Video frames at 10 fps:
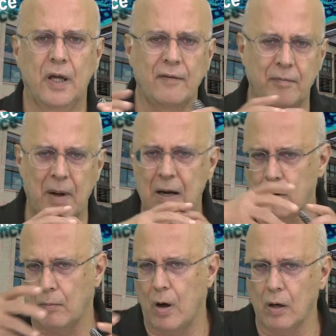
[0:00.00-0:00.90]
we have
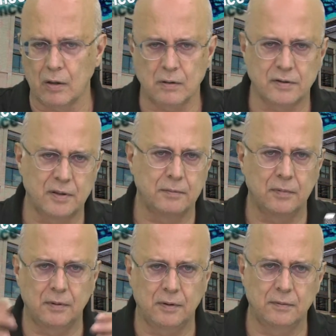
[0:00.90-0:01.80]
macromolecules
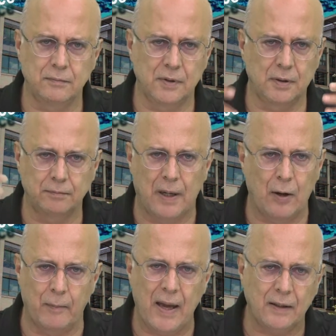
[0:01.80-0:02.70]
in
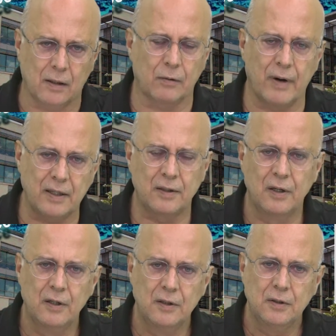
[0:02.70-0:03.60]
biomedical, right?
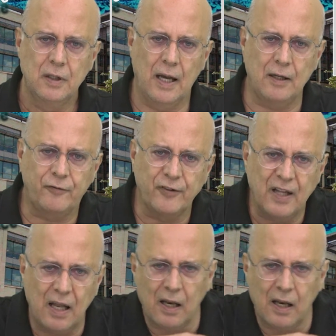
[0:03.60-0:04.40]
And if the